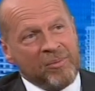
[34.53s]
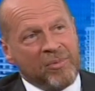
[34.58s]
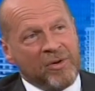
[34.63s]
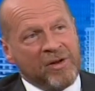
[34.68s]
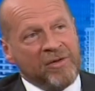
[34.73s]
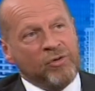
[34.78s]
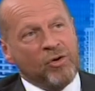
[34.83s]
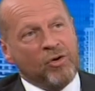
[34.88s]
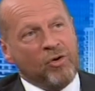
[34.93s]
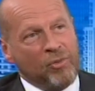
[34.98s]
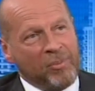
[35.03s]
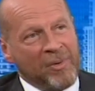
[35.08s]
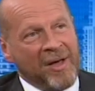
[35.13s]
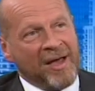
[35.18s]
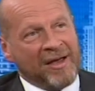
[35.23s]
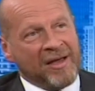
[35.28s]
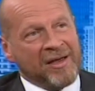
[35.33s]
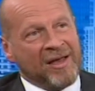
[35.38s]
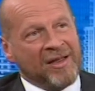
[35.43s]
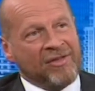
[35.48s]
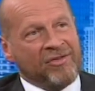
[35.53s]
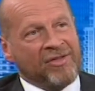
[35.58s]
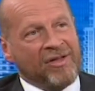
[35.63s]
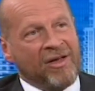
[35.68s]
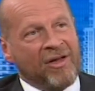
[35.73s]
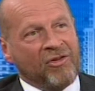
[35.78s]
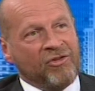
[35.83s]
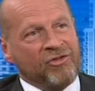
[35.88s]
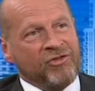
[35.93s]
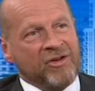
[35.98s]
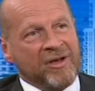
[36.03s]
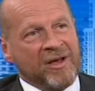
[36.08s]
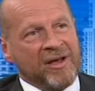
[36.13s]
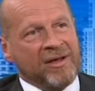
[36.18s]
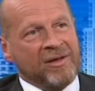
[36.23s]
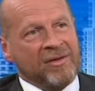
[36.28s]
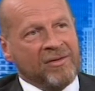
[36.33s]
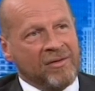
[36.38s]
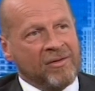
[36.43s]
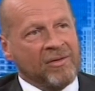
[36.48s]
but if you look back against last
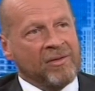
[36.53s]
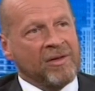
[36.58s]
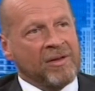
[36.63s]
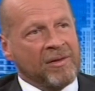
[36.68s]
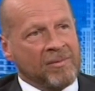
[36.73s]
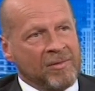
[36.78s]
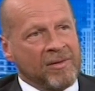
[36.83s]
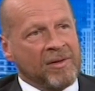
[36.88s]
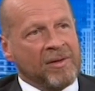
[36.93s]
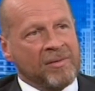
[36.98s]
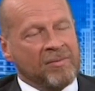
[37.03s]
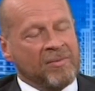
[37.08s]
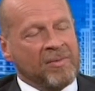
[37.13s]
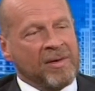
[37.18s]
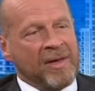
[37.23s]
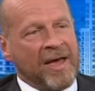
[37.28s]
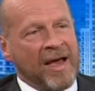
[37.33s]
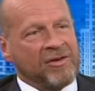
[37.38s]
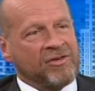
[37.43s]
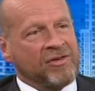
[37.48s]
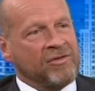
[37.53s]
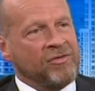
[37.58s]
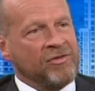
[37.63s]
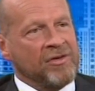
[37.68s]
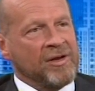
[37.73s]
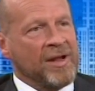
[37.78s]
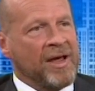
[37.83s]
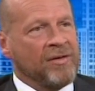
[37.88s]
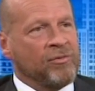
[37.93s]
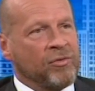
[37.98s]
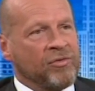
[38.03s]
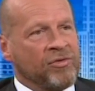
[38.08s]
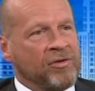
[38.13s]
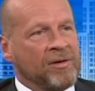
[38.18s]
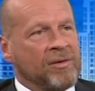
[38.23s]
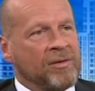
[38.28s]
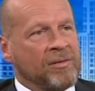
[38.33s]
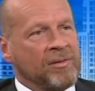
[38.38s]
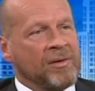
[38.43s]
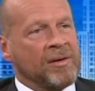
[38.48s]
year, the activity levels
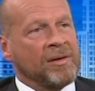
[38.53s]
are